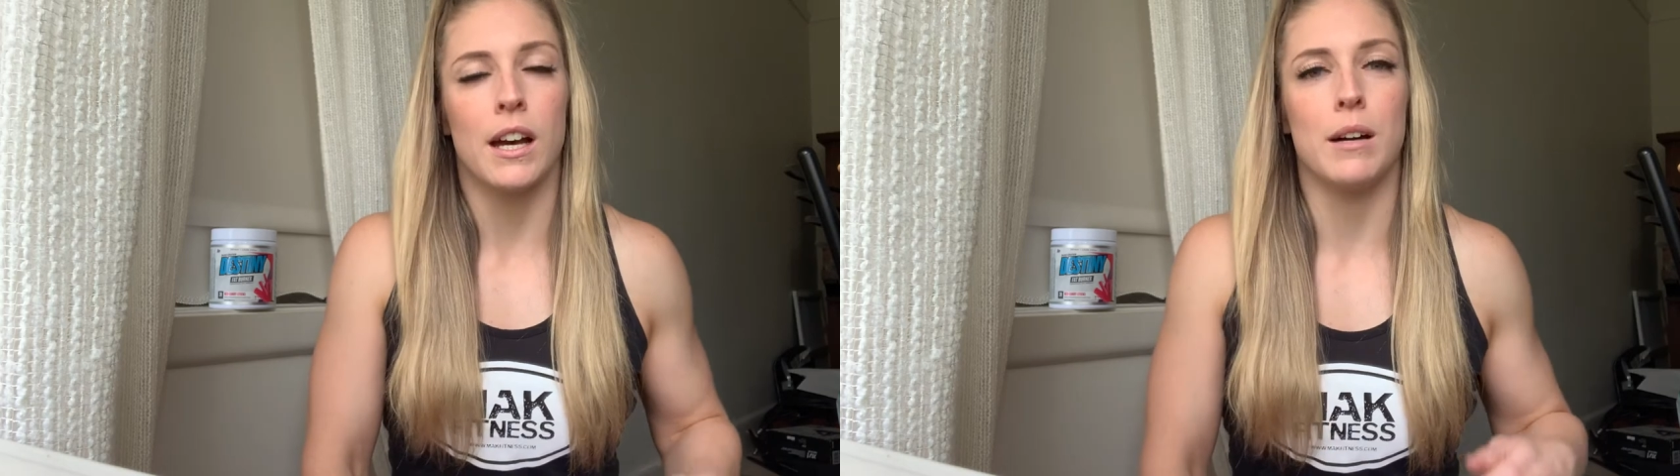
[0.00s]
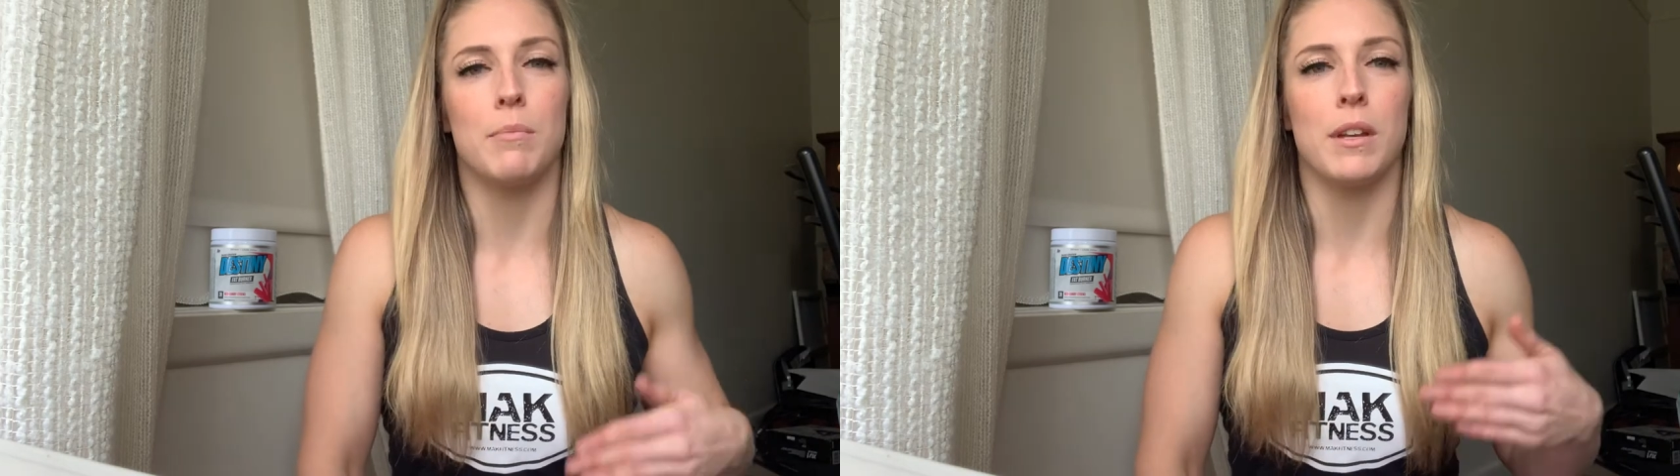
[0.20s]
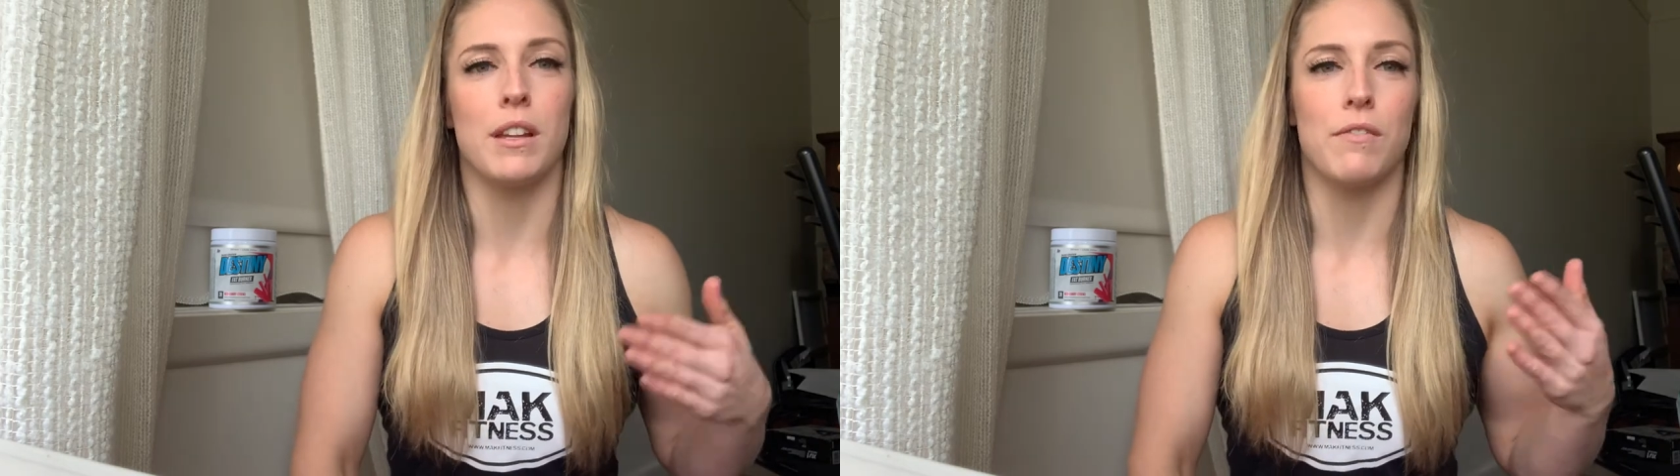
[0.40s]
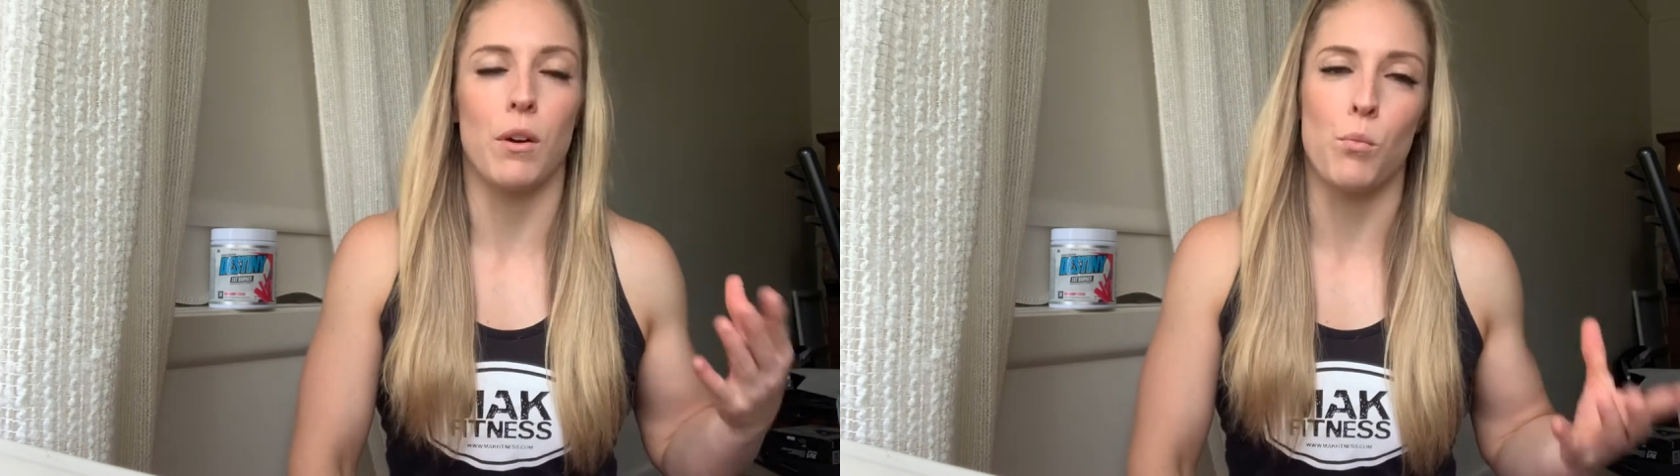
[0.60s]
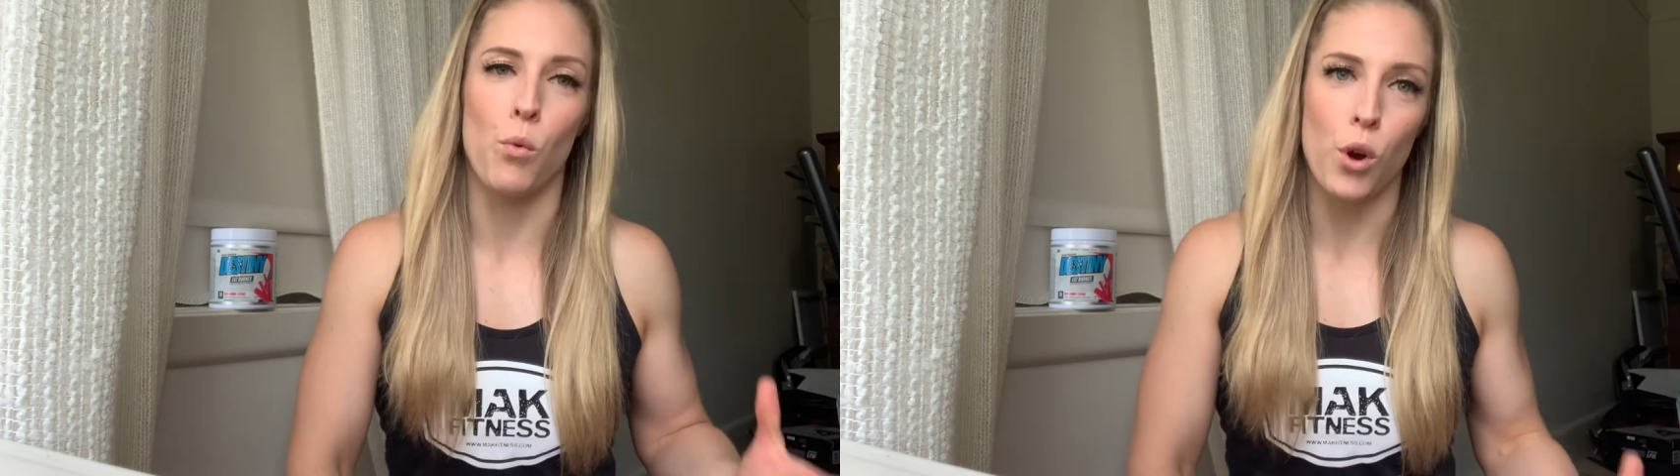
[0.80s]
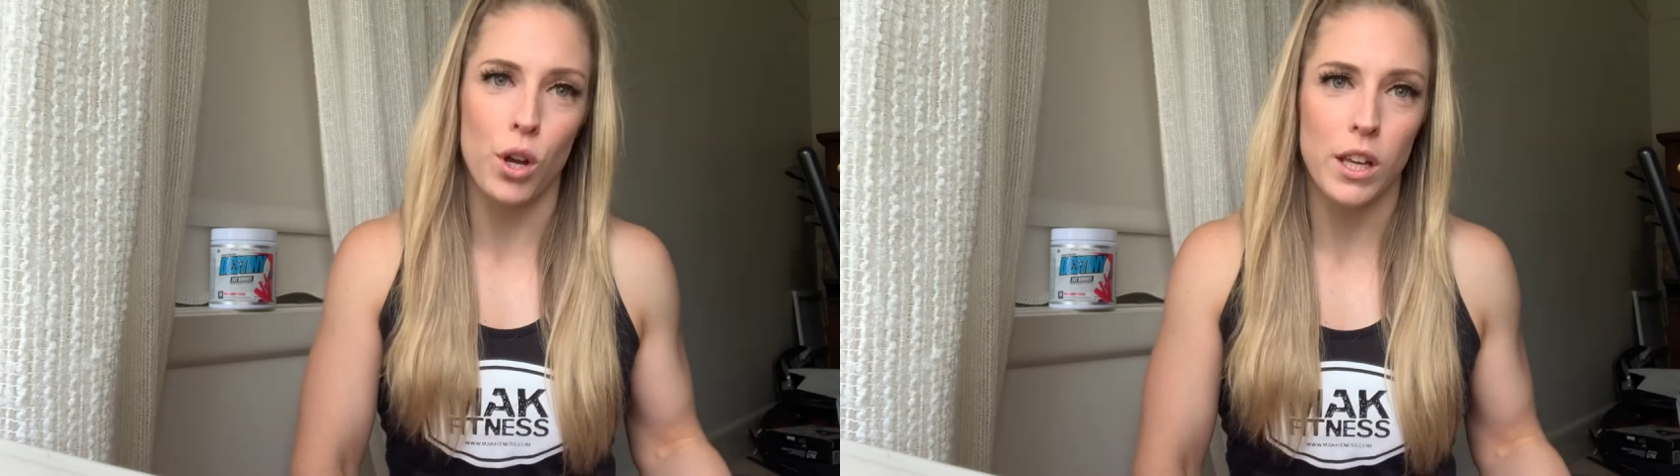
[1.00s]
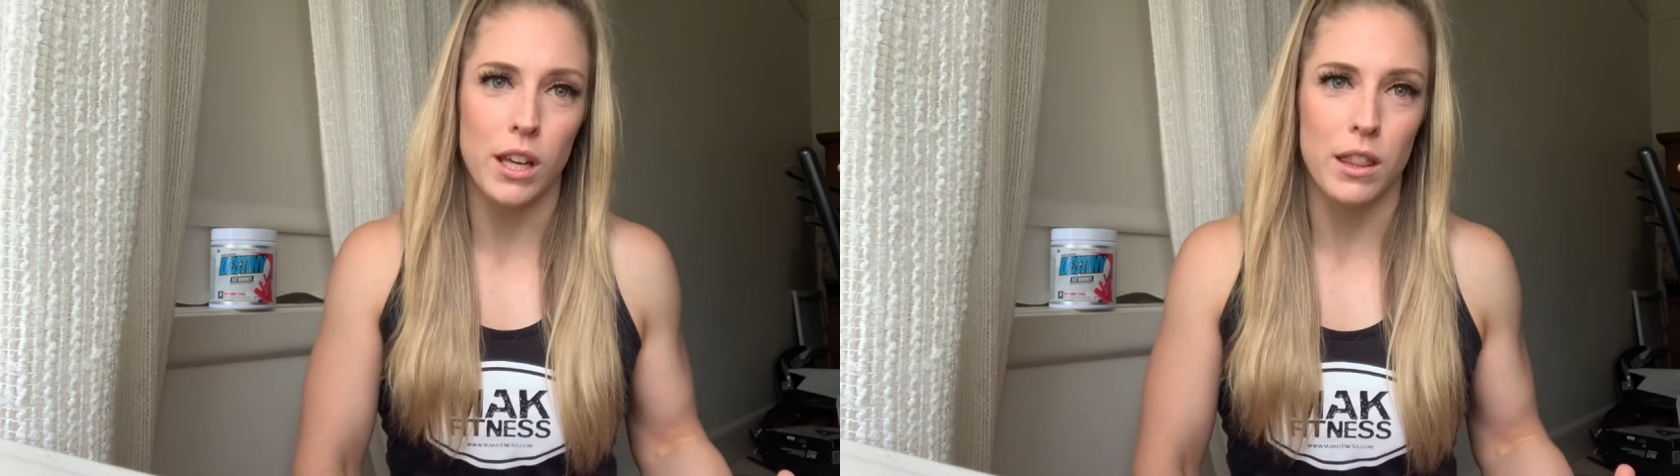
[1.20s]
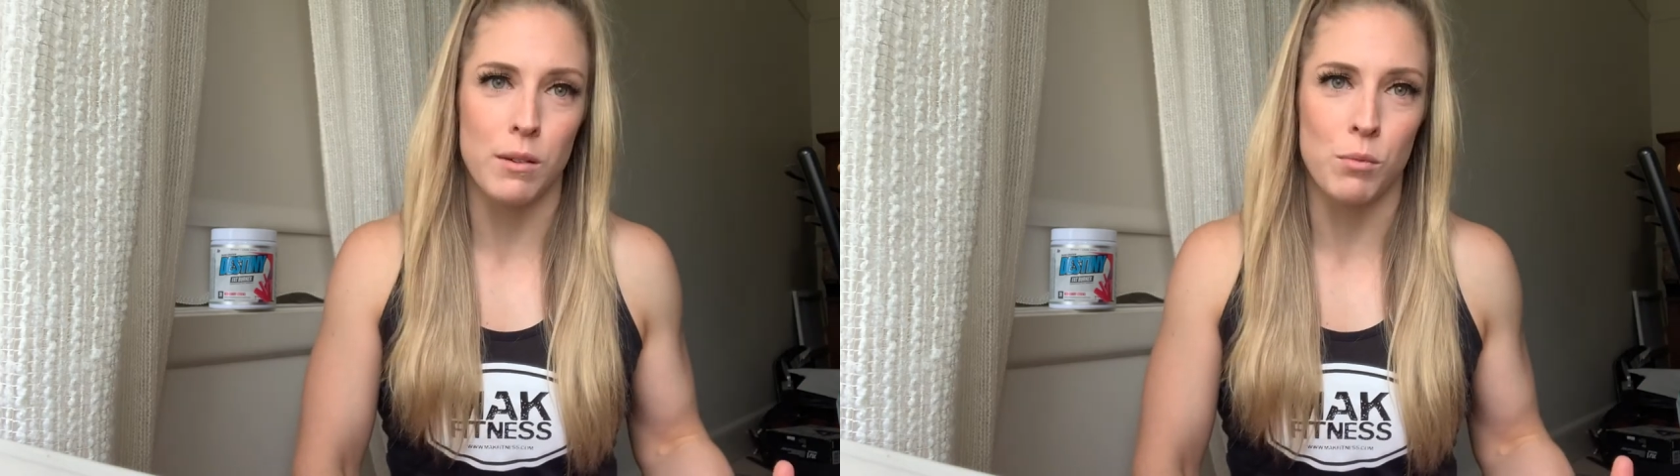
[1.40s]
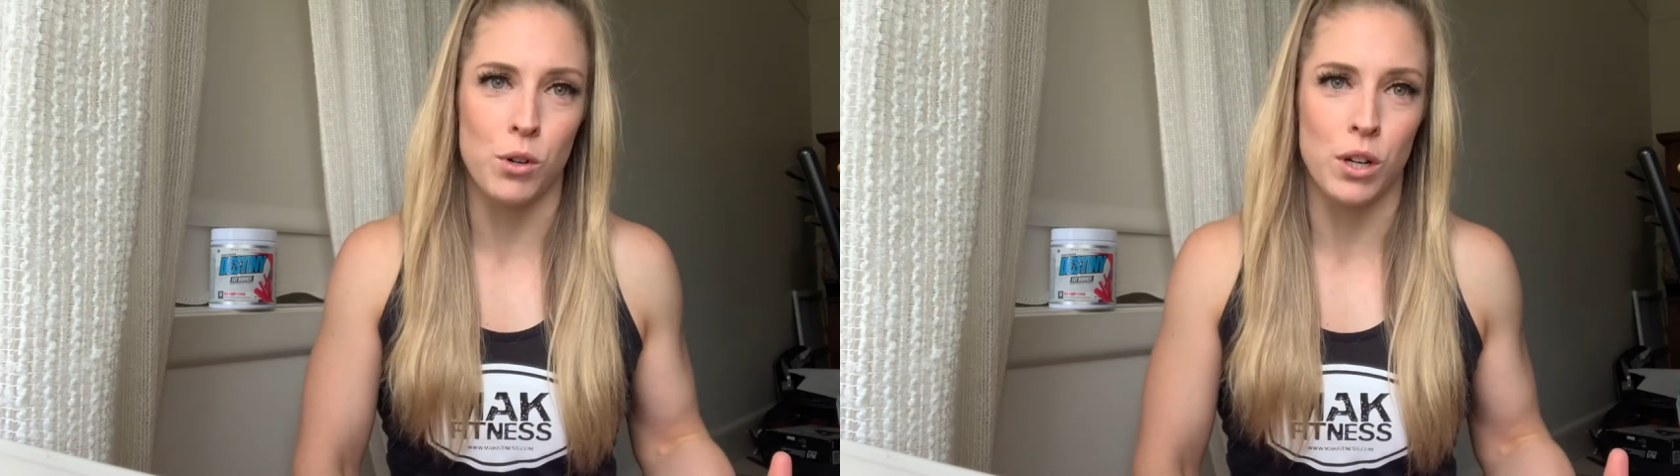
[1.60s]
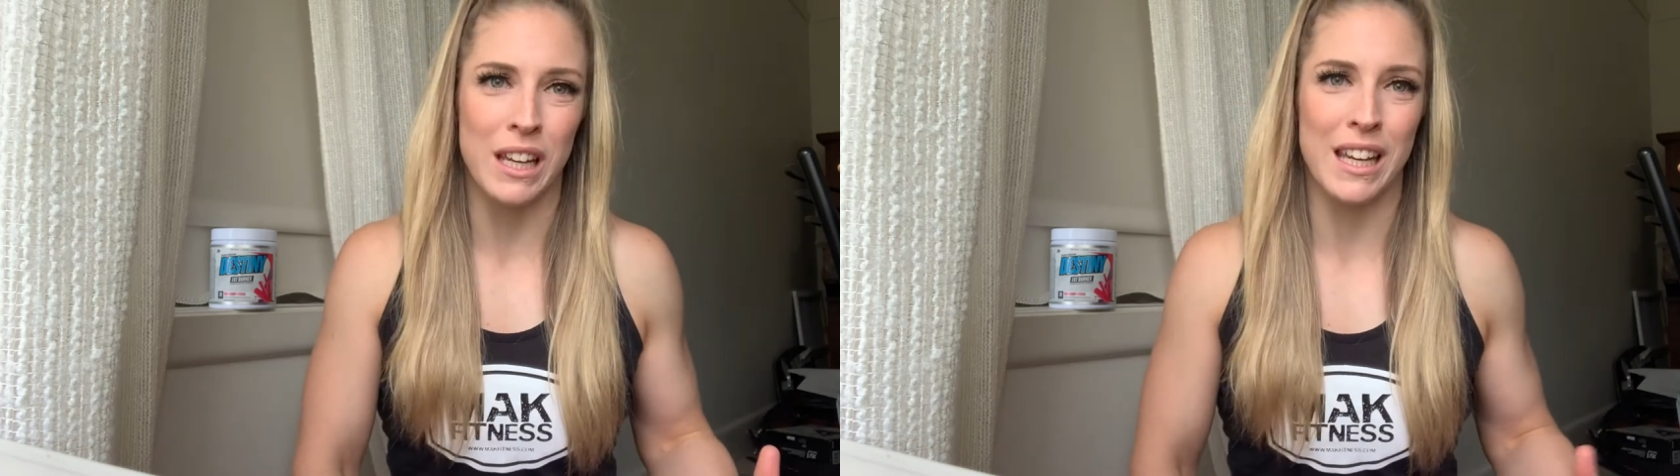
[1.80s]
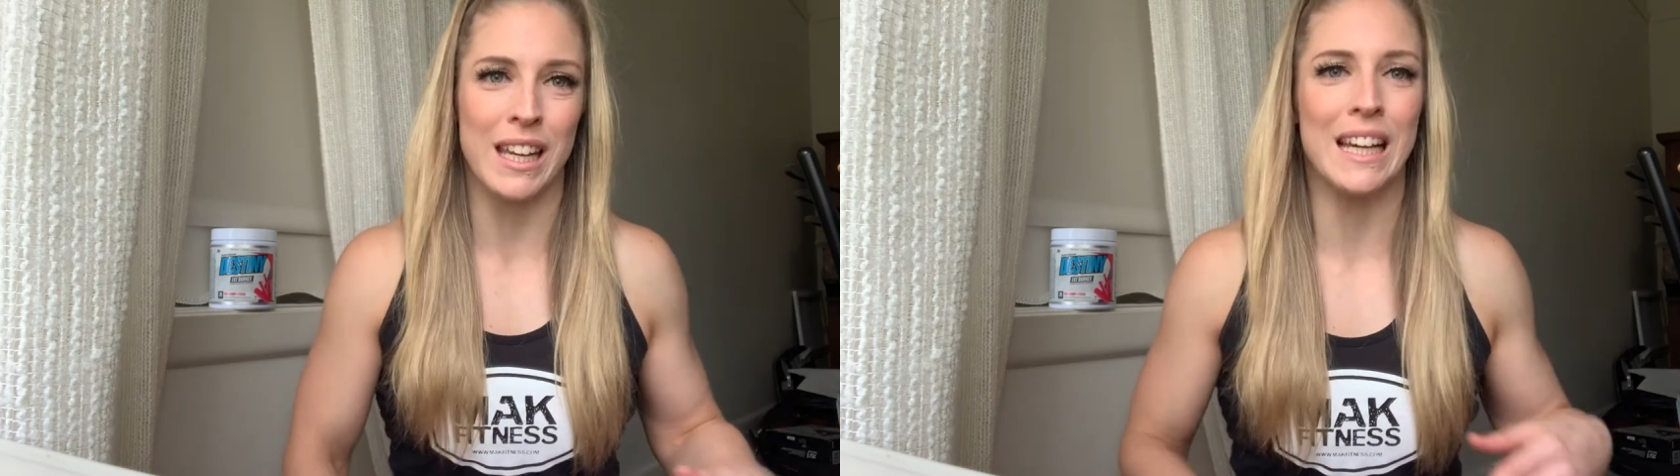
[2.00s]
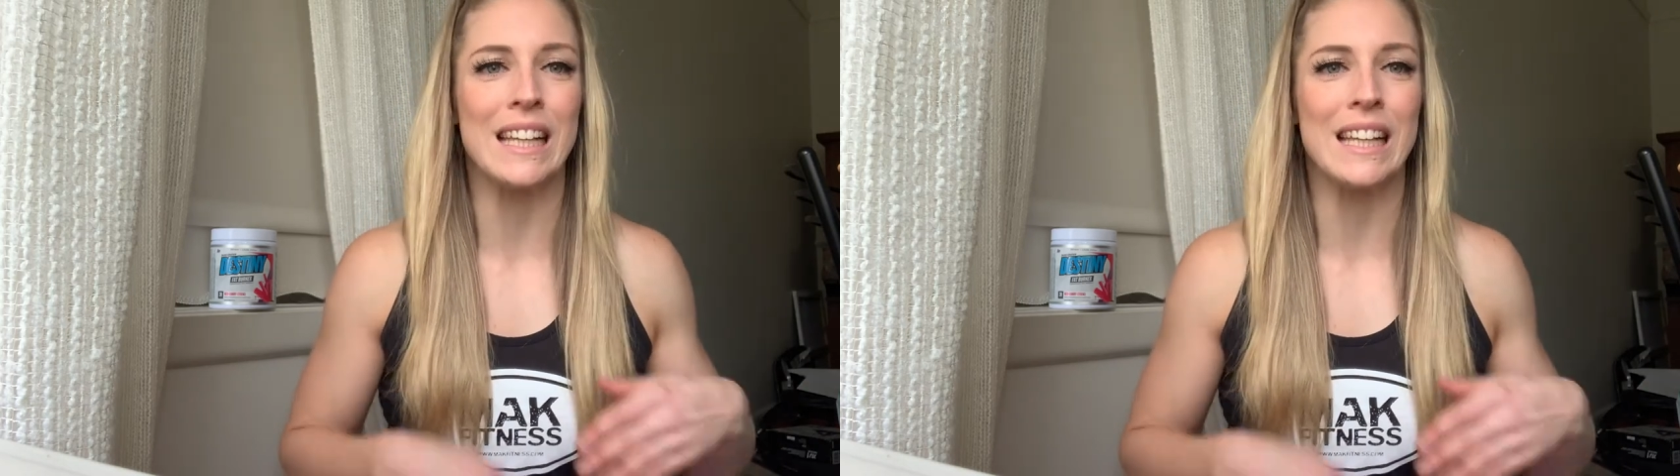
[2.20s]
Uh, but if I'm working in the morning